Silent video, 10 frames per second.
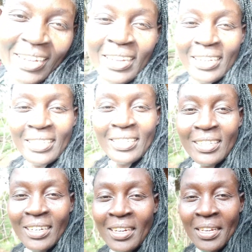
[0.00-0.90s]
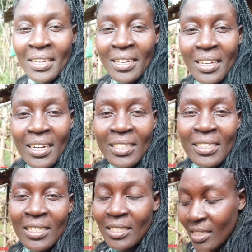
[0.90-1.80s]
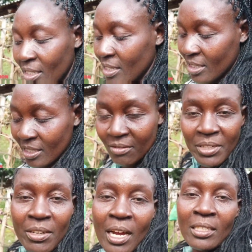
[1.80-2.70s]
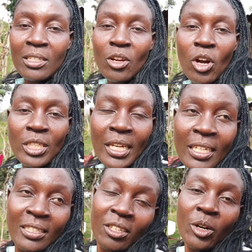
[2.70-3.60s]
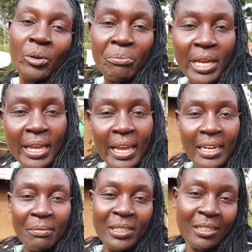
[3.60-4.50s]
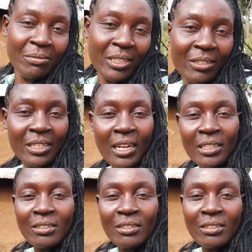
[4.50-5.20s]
I know yeah this is it this video has gone it so we may end up this video here